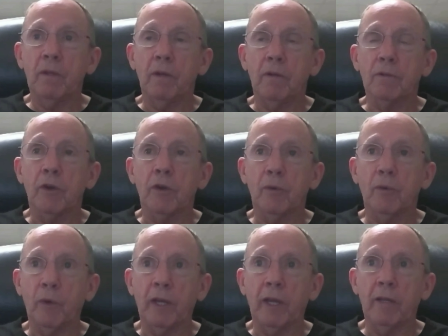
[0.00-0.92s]
so
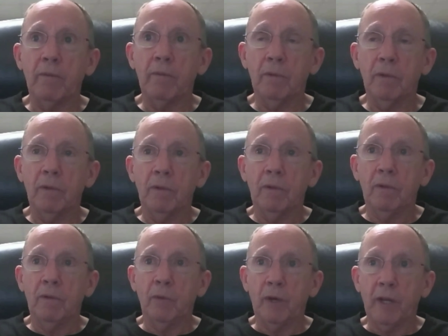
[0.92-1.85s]
when I
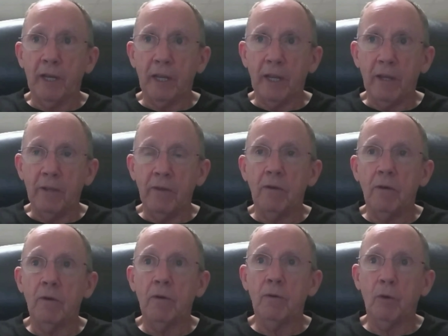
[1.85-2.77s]
got
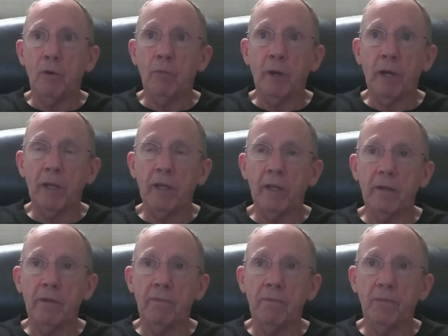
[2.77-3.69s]
home, I
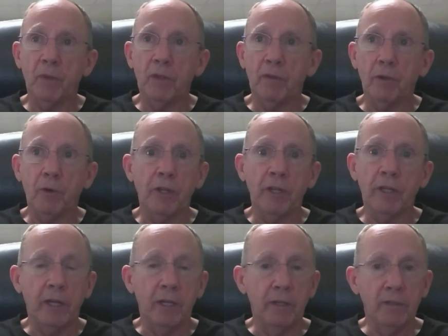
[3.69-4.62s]
had 30
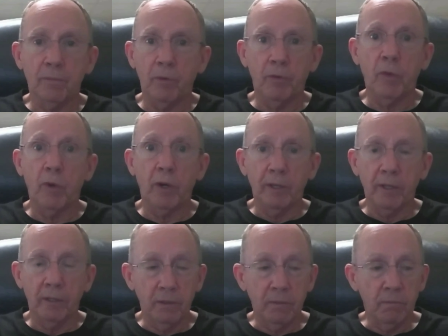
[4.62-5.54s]
days before I
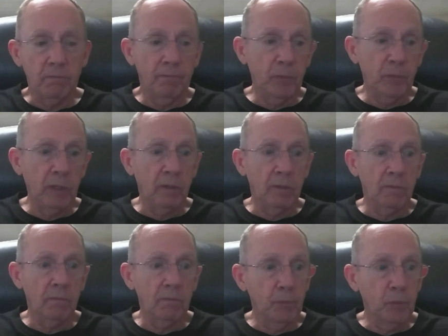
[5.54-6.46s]
had to
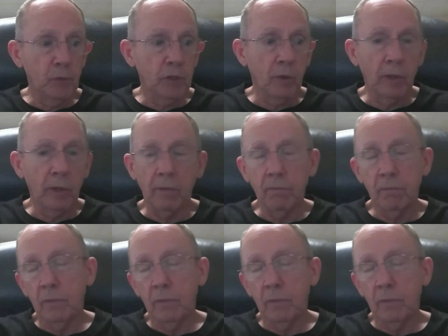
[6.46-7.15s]
show up